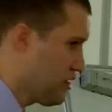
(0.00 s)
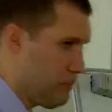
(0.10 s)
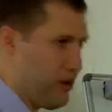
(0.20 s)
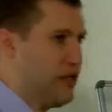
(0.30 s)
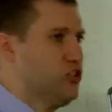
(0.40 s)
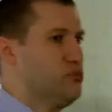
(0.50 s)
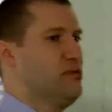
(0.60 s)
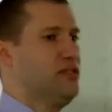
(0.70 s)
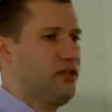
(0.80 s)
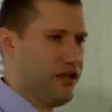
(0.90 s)
the
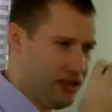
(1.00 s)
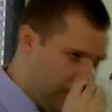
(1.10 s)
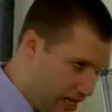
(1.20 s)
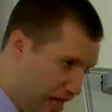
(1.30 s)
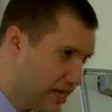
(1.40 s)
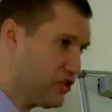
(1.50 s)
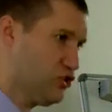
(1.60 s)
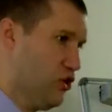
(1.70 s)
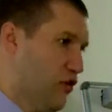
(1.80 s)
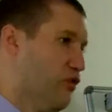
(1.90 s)
punishment that I
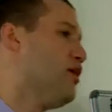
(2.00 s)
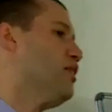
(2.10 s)
deserve,